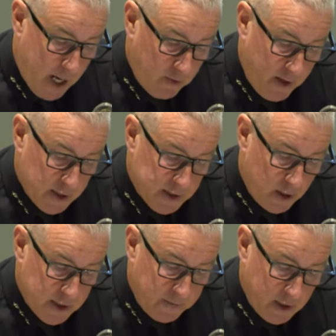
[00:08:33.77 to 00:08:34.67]
Aggravated
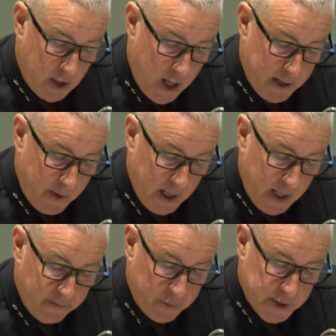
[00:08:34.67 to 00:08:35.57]
assaults have declined by
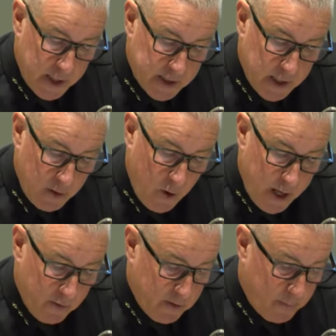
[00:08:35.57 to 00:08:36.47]
11%
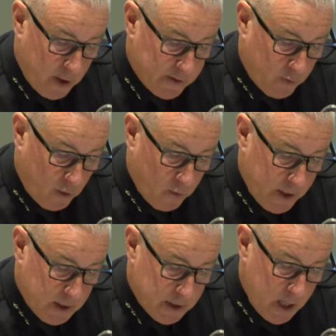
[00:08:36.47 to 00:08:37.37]
citywide over the past 4
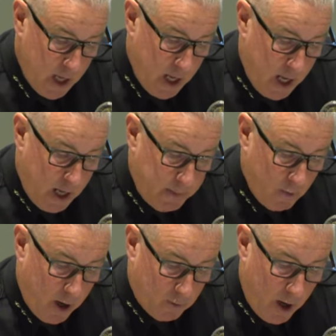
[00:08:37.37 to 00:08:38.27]
weeks,
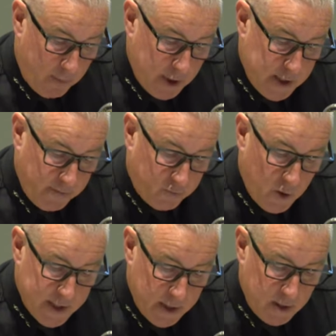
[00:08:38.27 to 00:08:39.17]
and meanwhile, robberies have
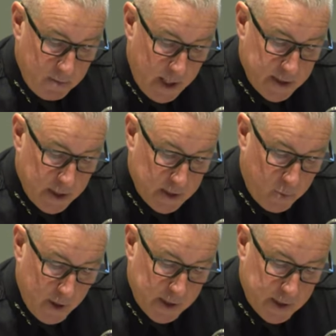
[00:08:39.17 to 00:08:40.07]
risen by
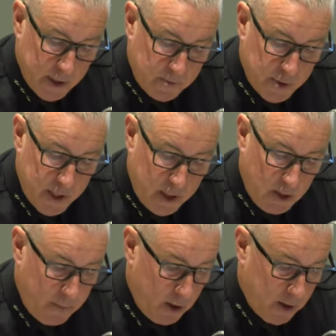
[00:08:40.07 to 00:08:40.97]

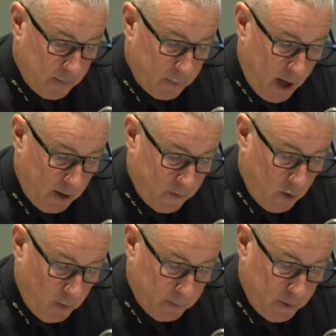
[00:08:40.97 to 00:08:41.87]
6.6% compared to the prior
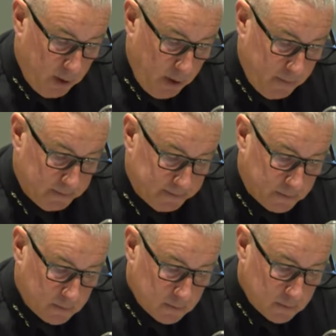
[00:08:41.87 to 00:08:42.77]
4-week period.
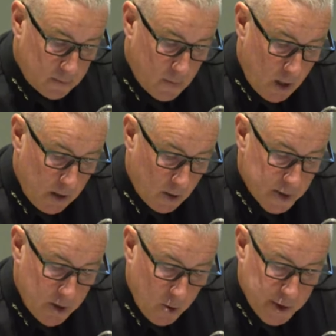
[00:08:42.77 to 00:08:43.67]

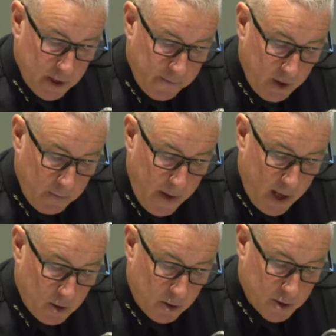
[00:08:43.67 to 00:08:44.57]
There is no significant
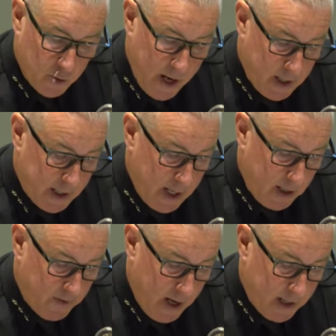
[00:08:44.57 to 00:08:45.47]
pattern or trend
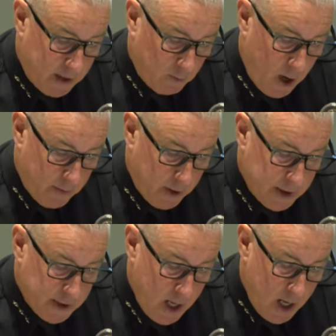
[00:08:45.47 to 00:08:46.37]
identified in the
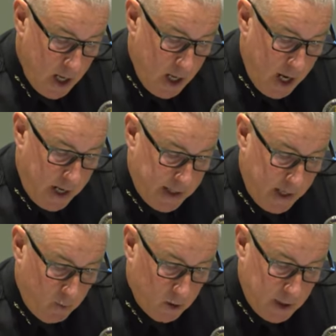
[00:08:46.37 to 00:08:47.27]
robberies,
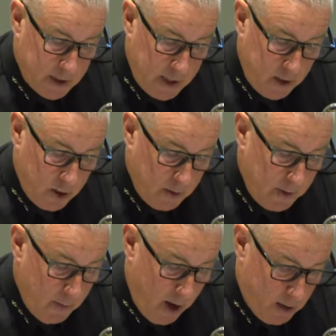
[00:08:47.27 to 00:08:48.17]
and they will continue
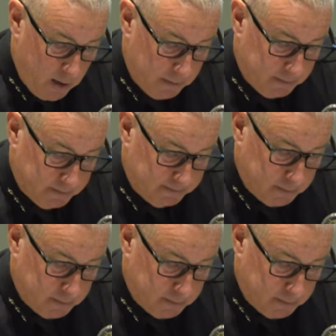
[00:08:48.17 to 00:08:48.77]
to be monitored.